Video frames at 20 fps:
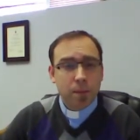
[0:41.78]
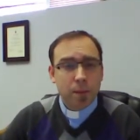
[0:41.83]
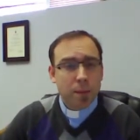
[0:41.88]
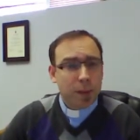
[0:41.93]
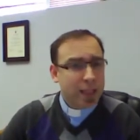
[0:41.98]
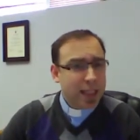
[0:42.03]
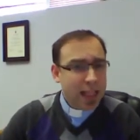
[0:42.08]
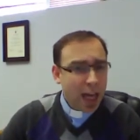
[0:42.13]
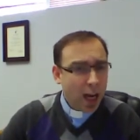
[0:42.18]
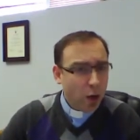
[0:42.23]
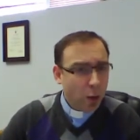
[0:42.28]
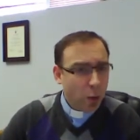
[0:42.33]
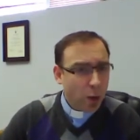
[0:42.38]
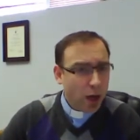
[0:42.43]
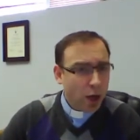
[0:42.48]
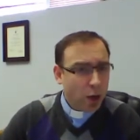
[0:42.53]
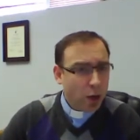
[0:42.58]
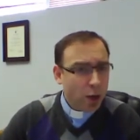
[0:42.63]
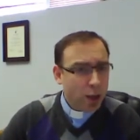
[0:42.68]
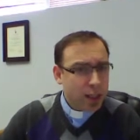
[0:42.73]
But Is that
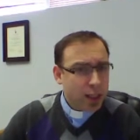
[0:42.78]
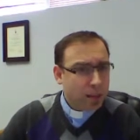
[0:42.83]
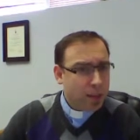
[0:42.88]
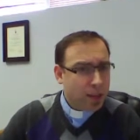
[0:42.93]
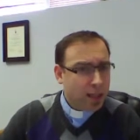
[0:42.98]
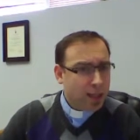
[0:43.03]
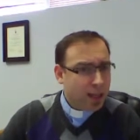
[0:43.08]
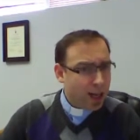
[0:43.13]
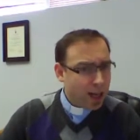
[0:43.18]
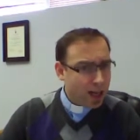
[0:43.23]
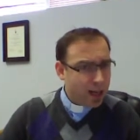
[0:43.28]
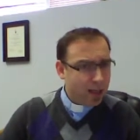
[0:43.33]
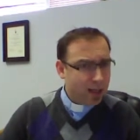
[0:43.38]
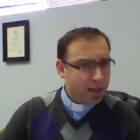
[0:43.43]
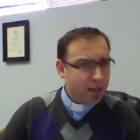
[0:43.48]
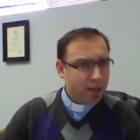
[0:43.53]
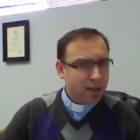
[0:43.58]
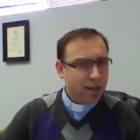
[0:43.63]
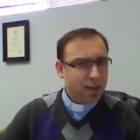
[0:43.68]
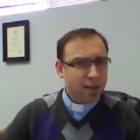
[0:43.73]
where Christmas
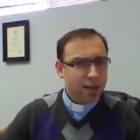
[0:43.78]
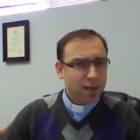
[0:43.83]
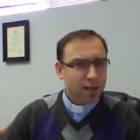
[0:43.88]
stays?